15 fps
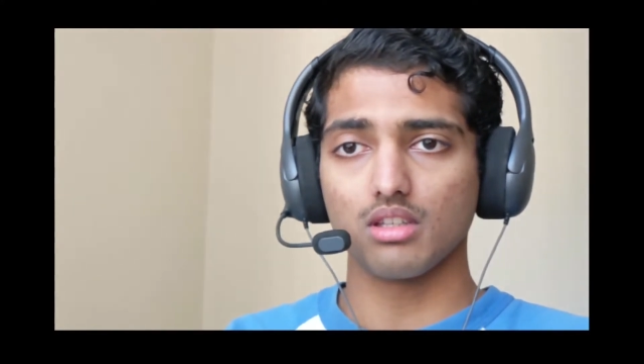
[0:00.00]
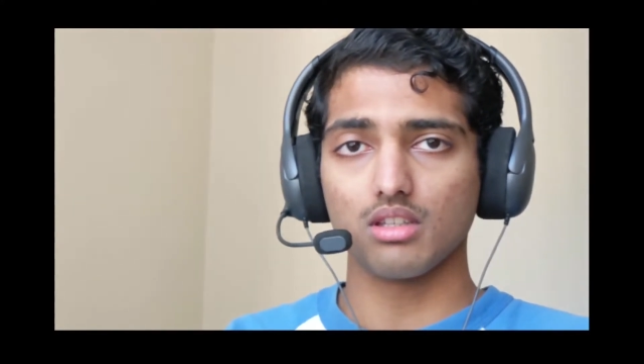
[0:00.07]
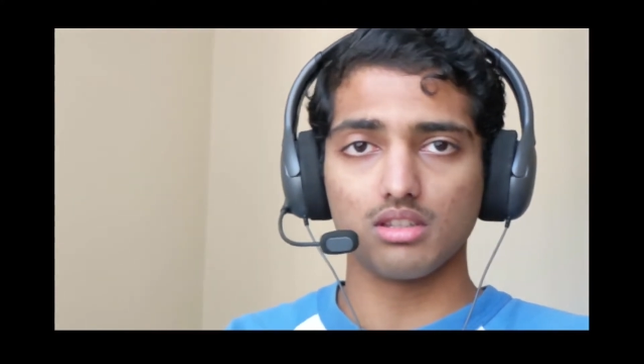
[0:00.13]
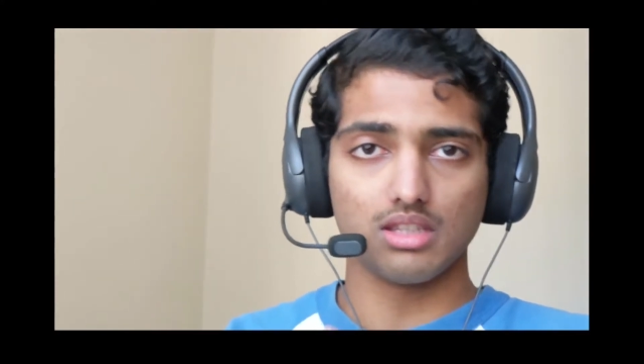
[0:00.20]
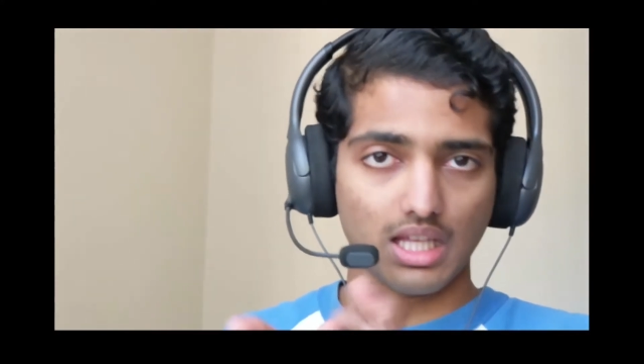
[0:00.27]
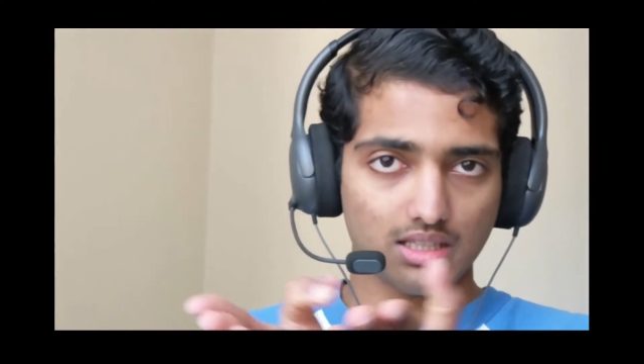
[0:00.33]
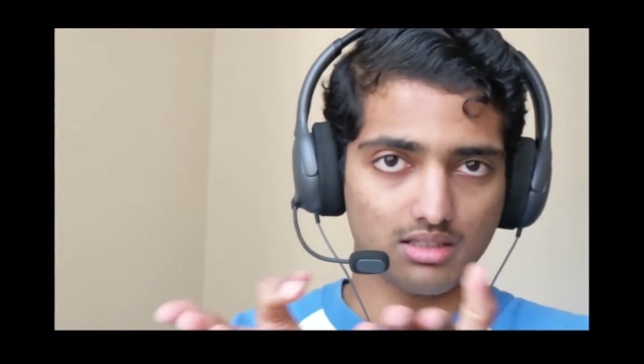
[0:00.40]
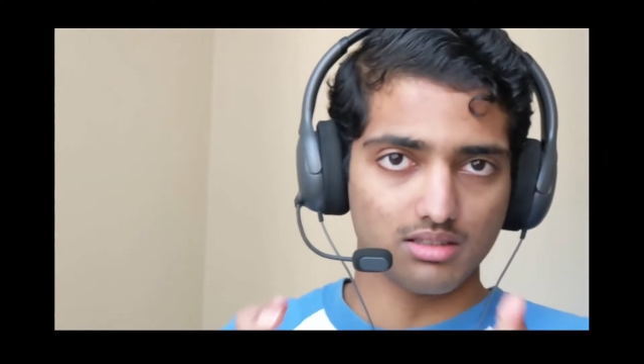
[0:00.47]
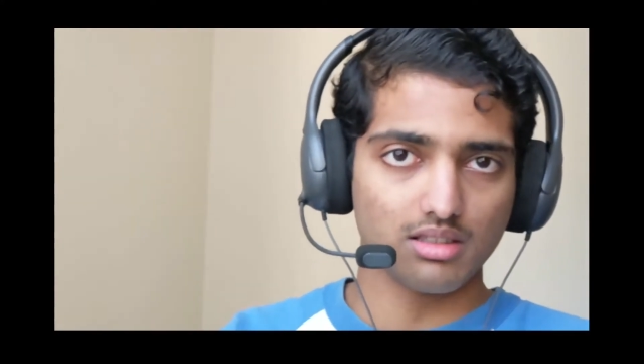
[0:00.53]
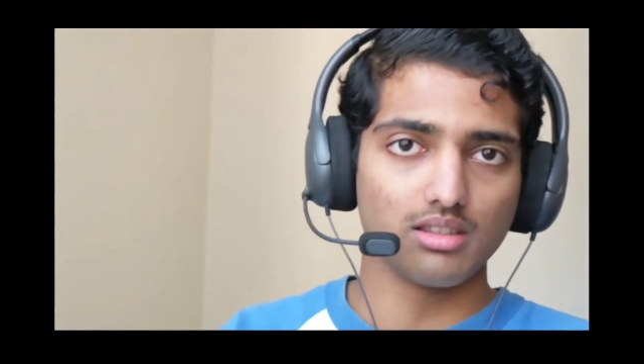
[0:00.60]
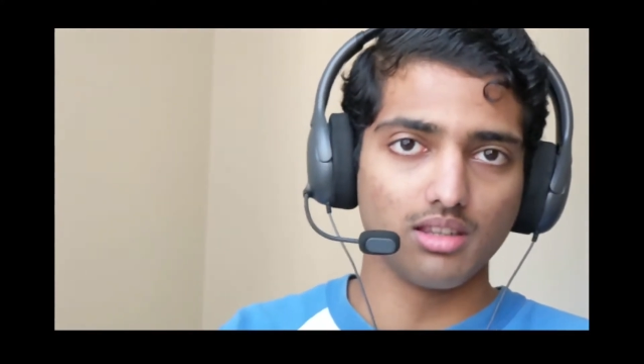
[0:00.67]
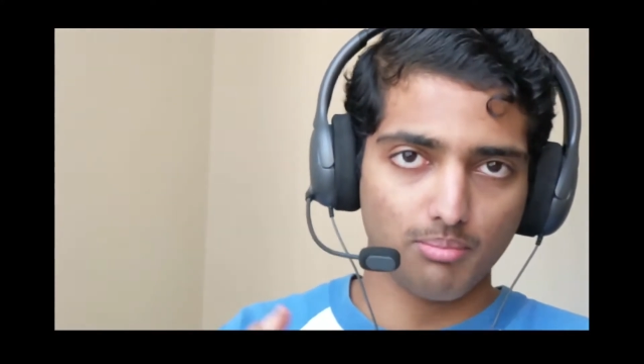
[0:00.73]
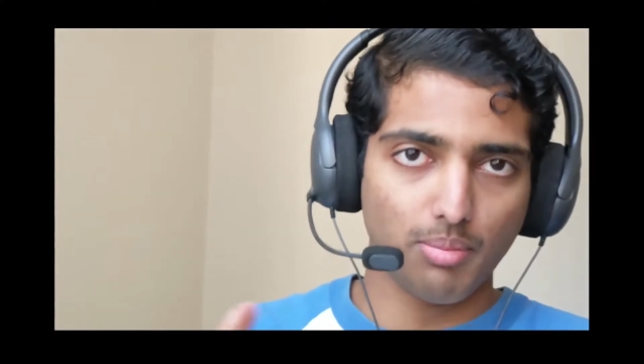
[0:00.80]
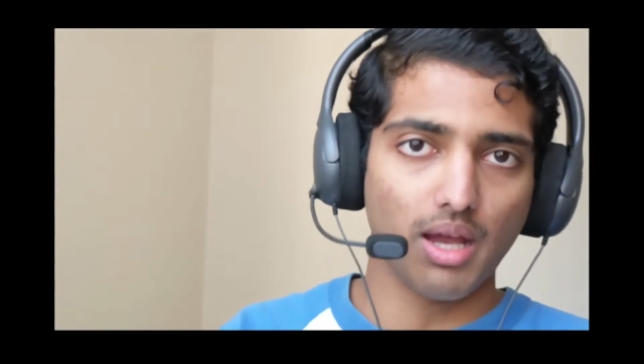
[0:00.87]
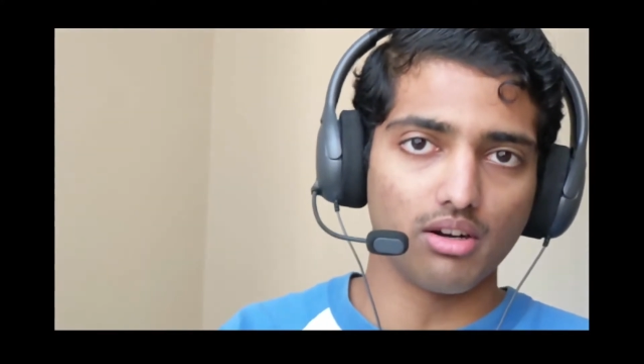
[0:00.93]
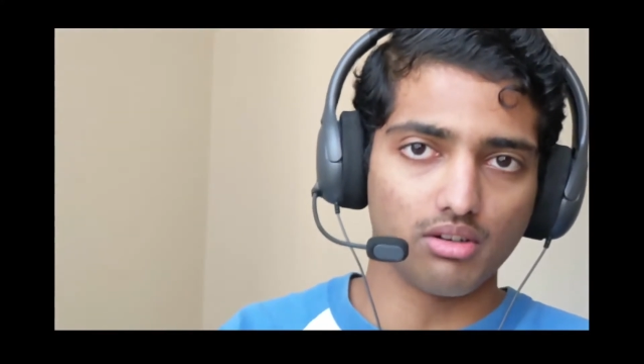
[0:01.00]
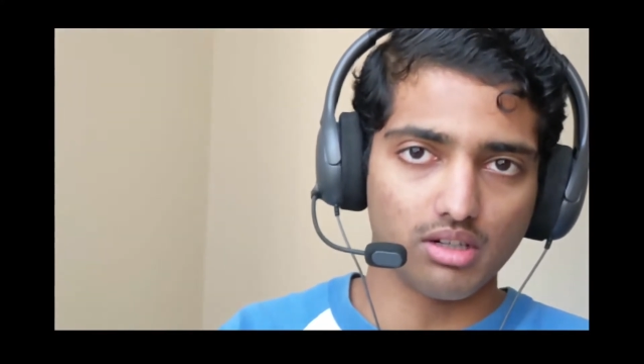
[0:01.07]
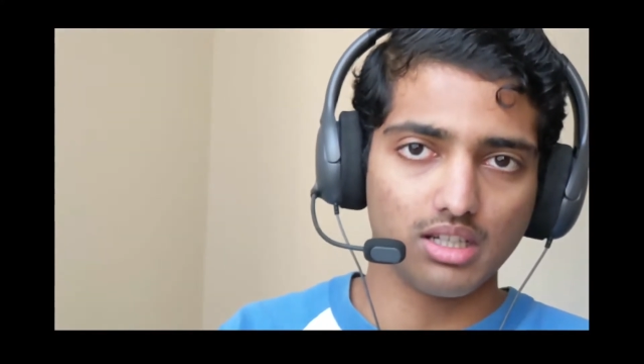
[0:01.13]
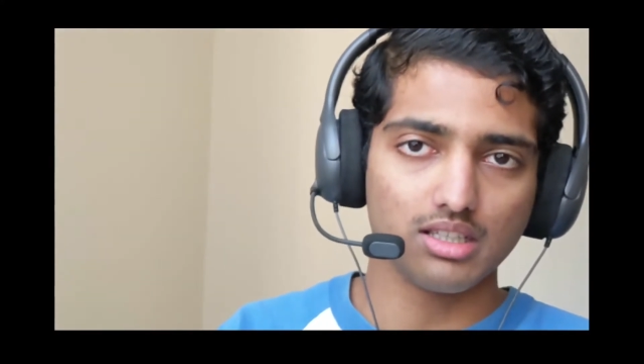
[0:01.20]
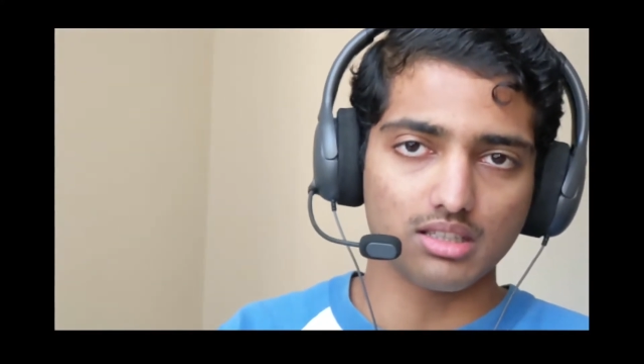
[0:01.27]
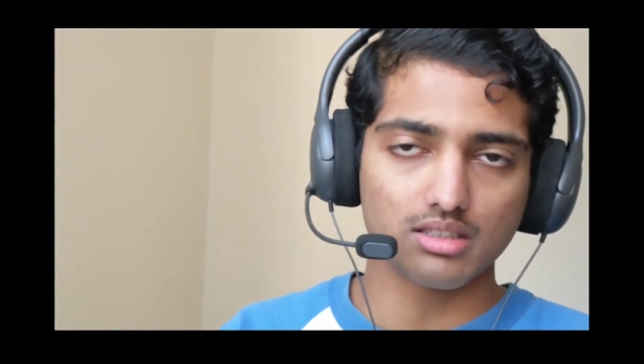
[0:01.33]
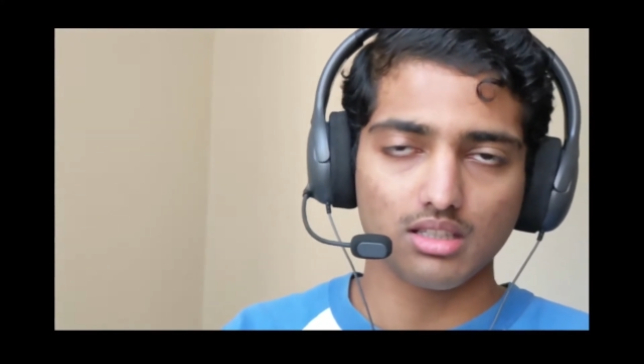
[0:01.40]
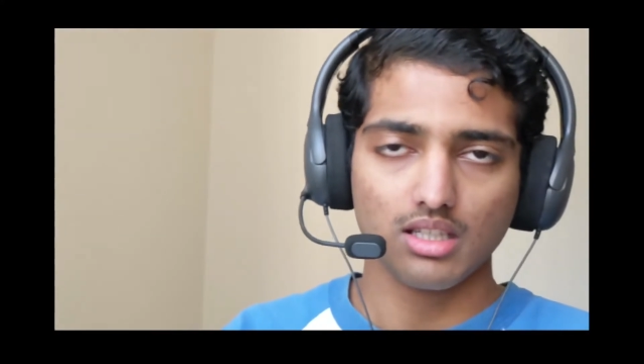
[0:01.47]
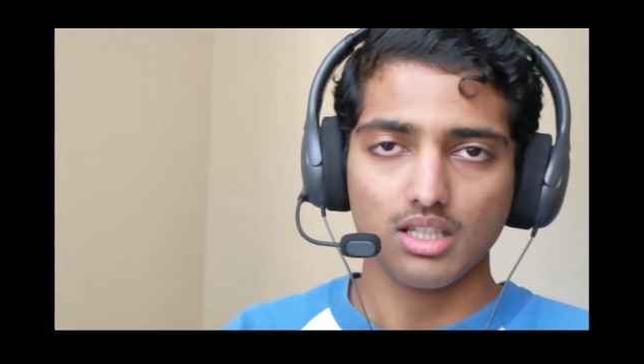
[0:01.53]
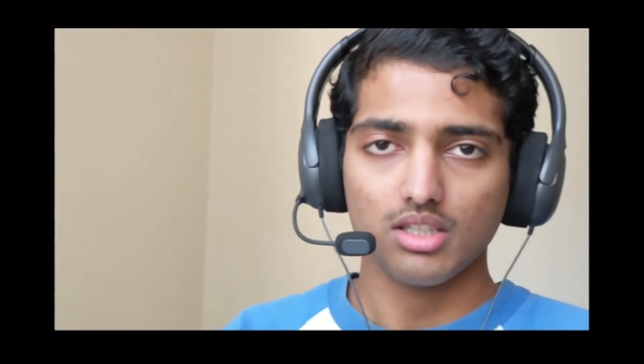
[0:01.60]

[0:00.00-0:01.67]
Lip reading: that's the better it is.